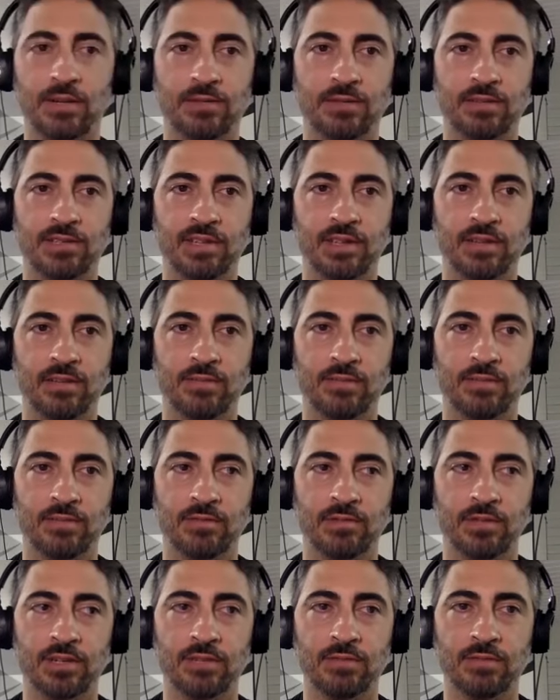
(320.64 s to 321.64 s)
up with something.
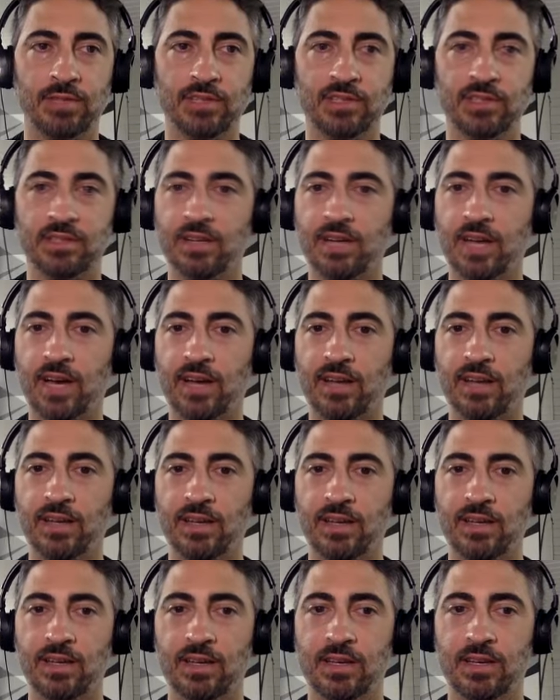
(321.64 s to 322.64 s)
Everybody's
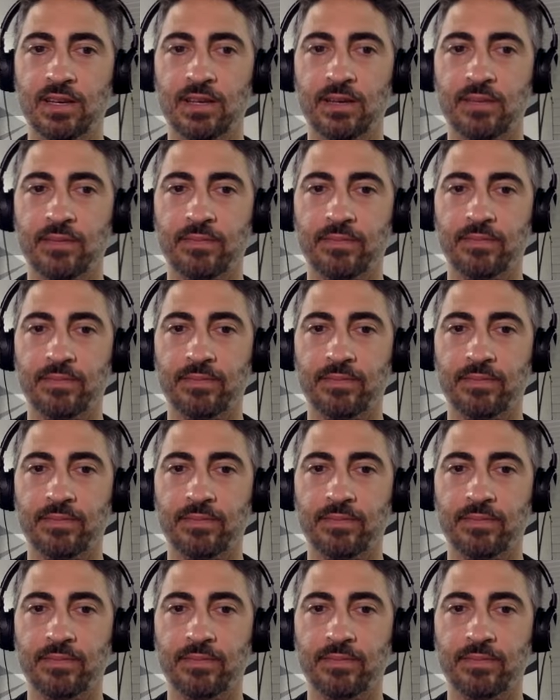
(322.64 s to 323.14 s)
gonna have to put in